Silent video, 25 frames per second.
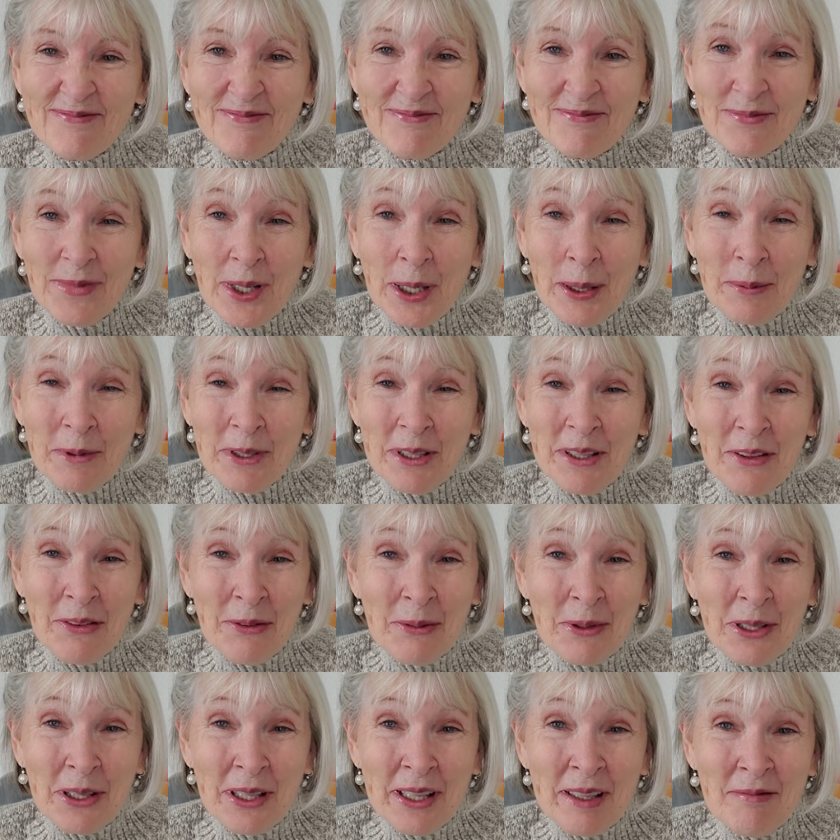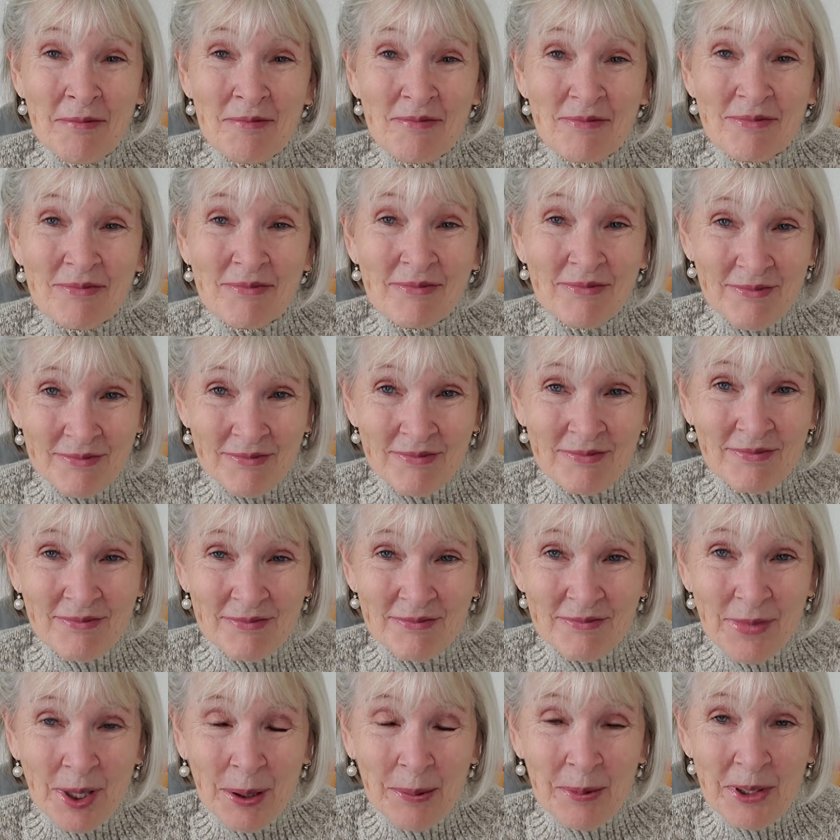probably three.
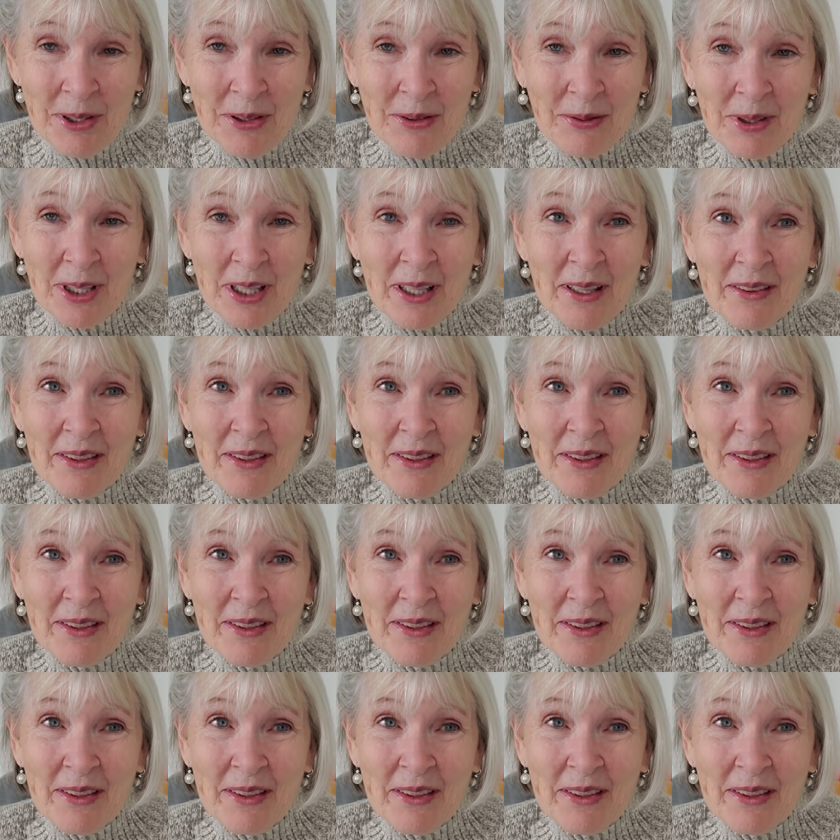I